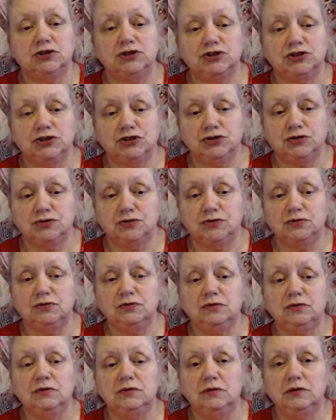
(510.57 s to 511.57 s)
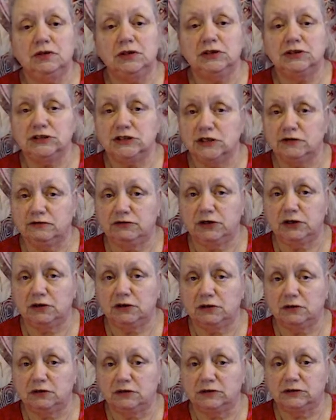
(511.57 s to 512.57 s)
to the tarot
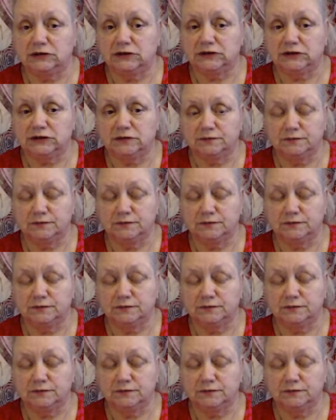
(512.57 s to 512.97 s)
cards.